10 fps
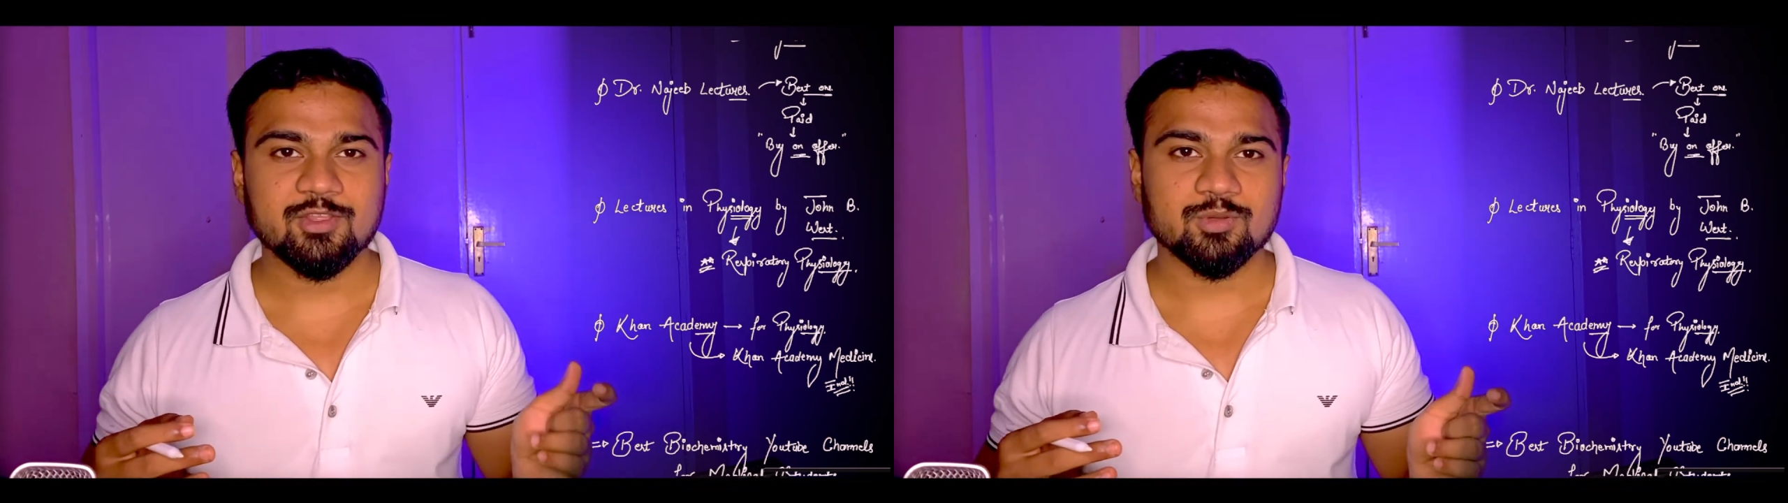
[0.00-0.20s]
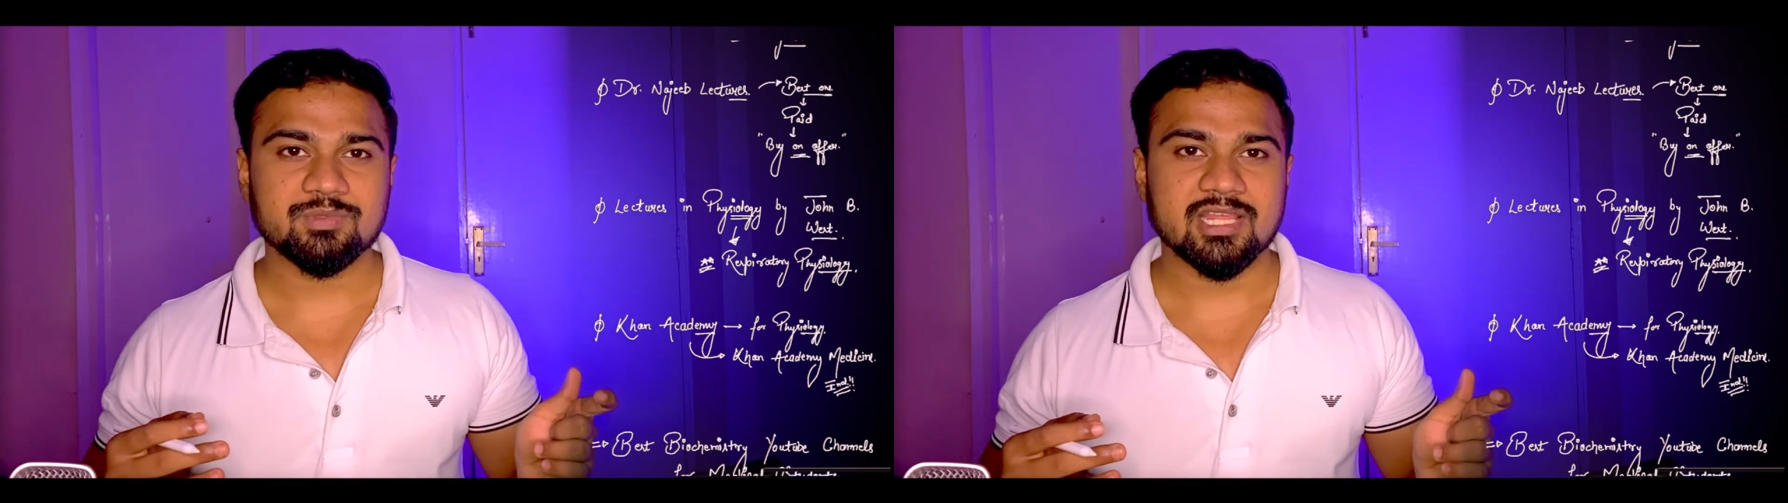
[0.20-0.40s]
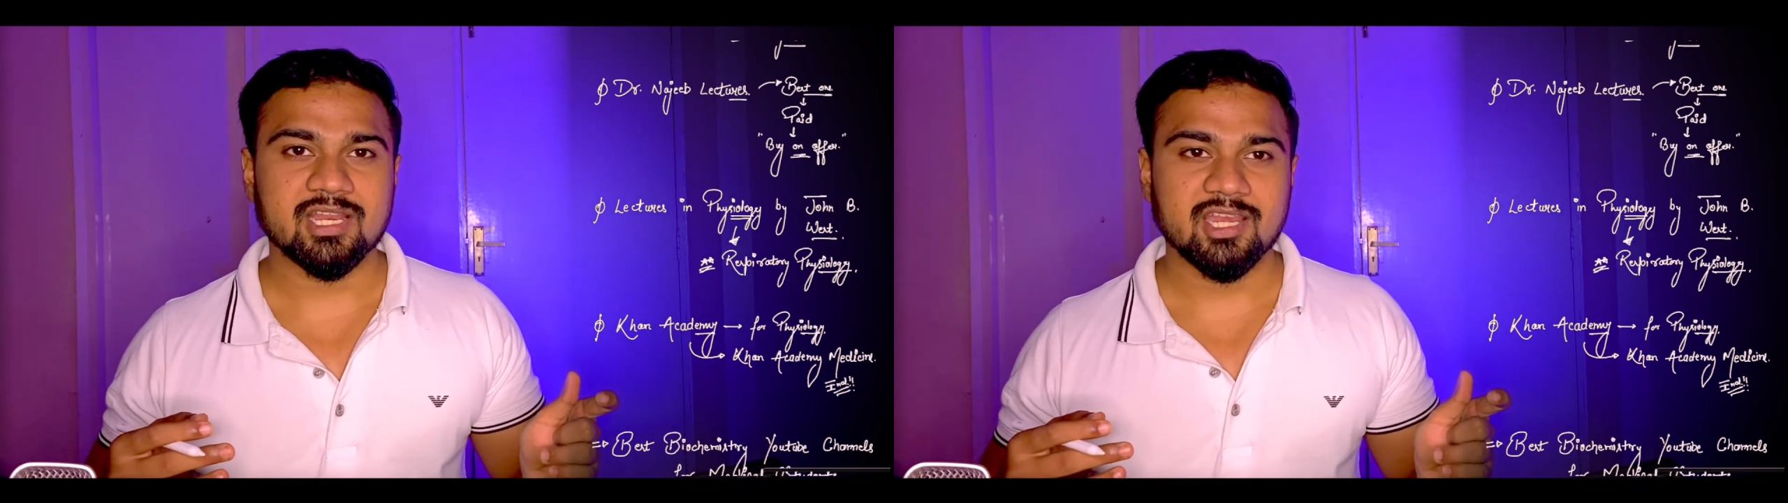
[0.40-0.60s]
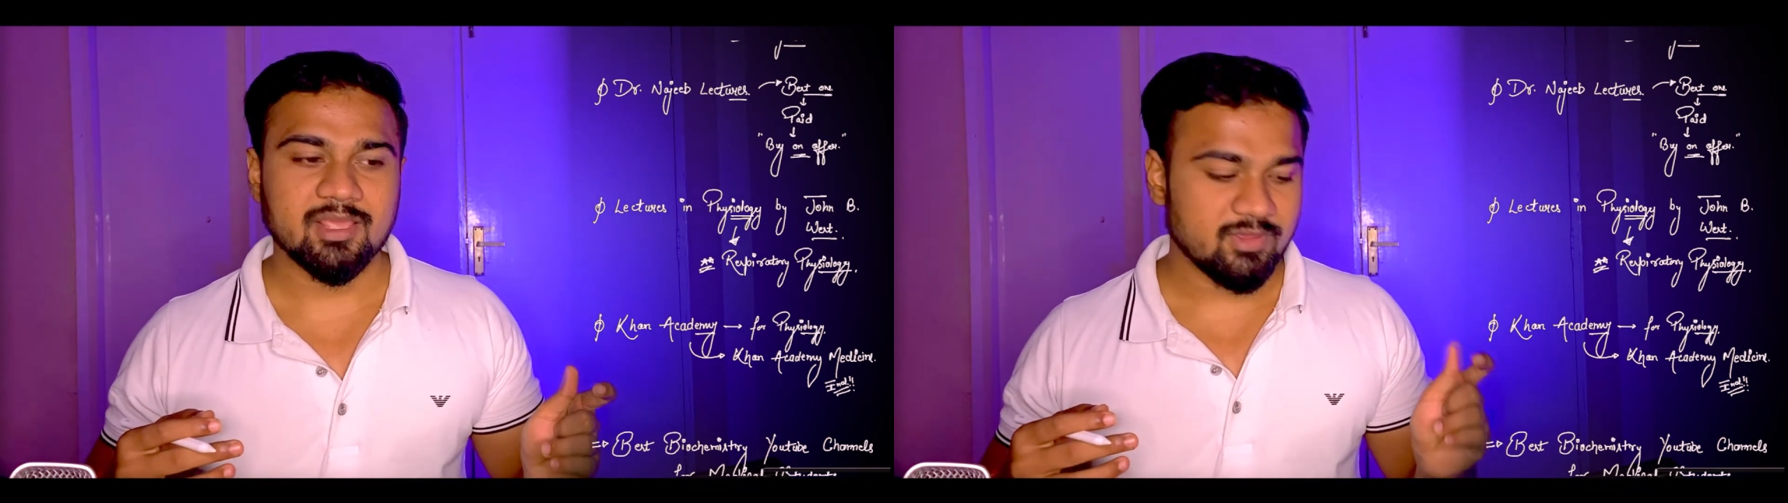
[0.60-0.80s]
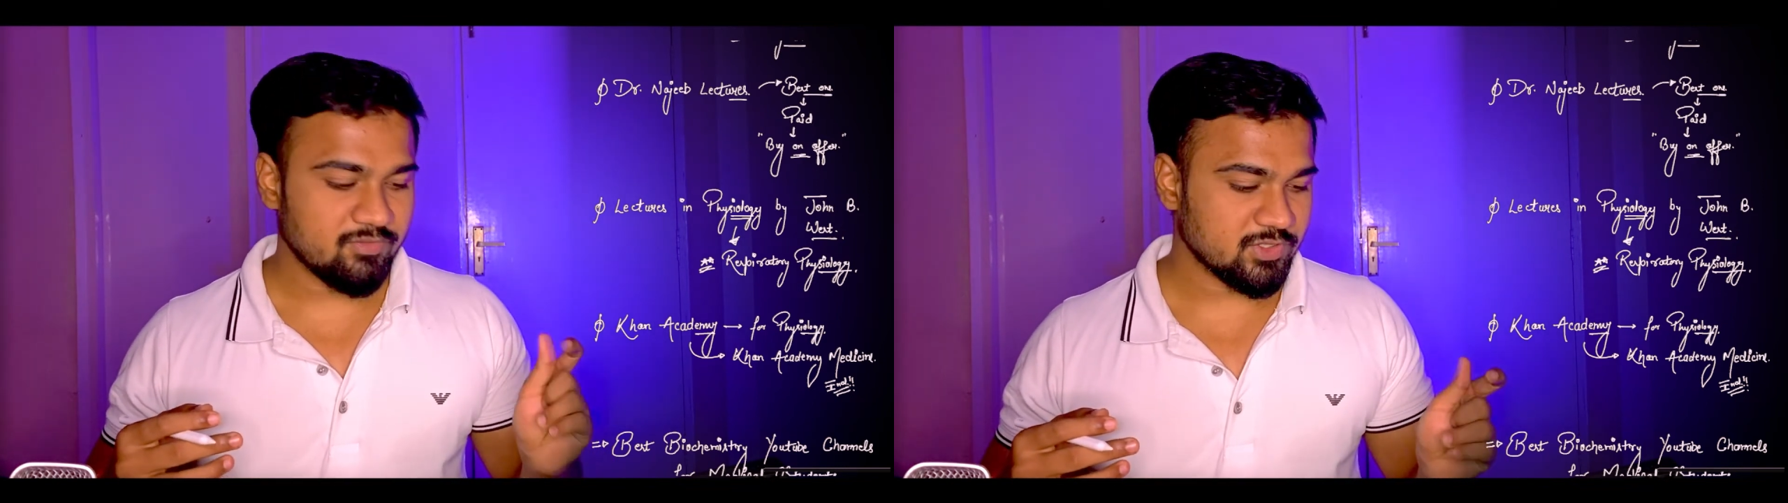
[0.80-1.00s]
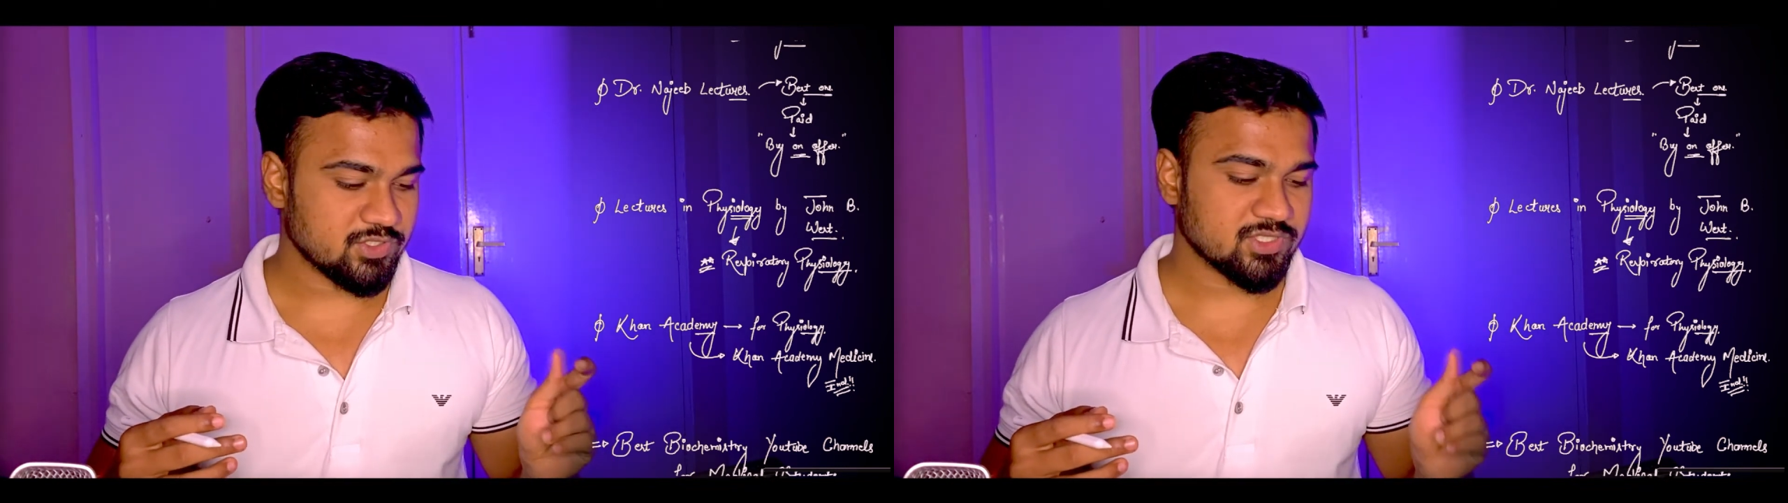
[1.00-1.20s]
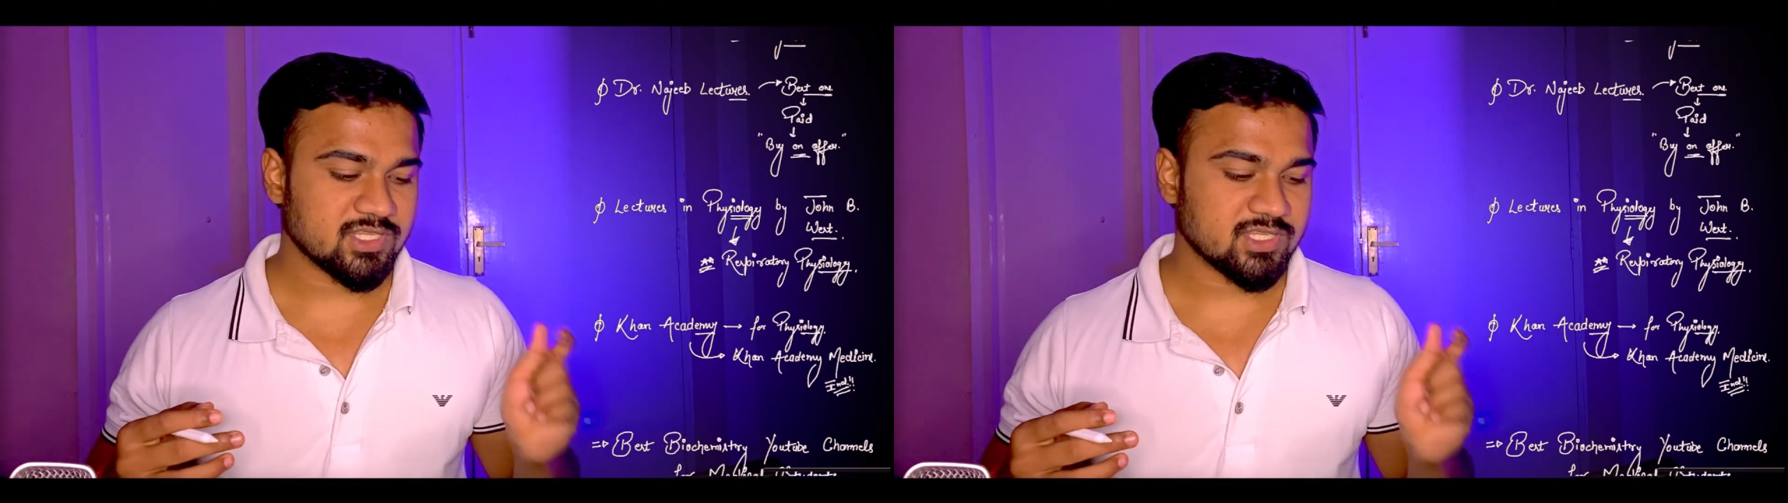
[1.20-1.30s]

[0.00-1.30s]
YouTube channel name hai, which is